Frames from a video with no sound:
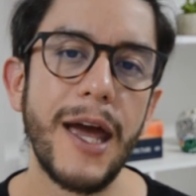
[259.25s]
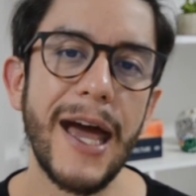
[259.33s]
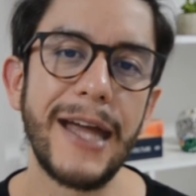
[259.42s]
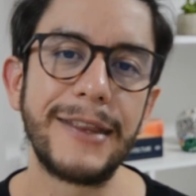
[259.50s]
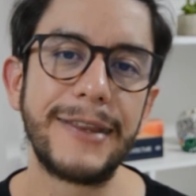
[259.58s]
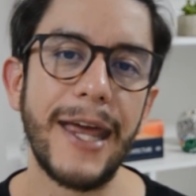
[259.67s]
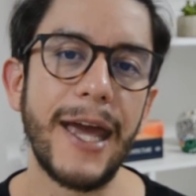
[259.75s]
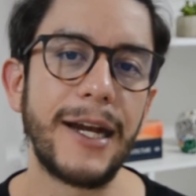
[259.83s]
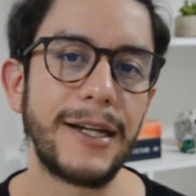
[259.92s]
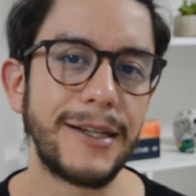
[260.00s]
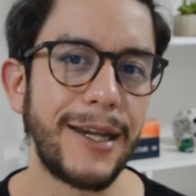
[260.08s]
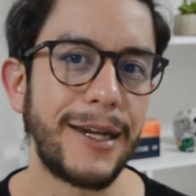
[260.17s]
and then
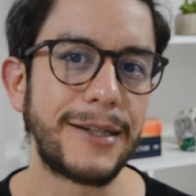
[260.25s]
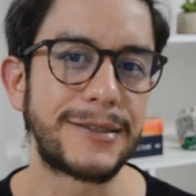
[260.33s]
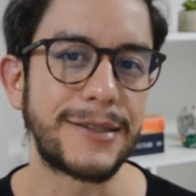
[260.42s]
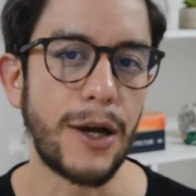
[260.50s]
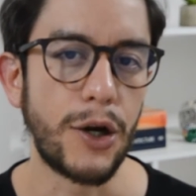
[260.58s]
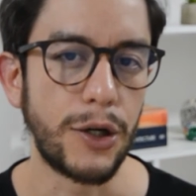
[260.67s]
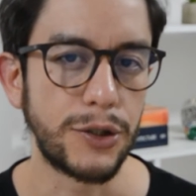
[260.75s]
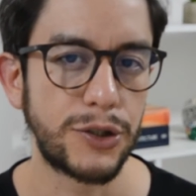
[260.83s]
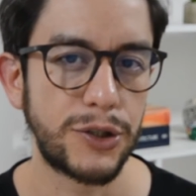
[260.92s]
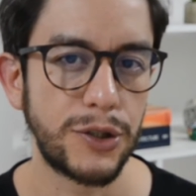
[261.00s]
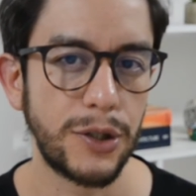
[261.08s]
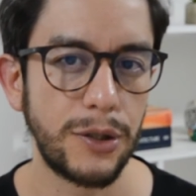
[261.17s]
it starts